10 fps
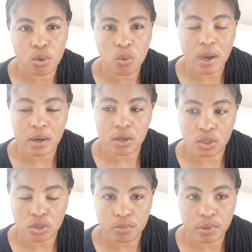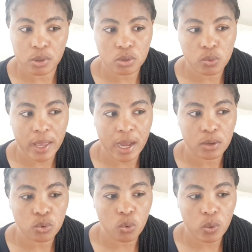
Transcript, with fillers: go across because we are too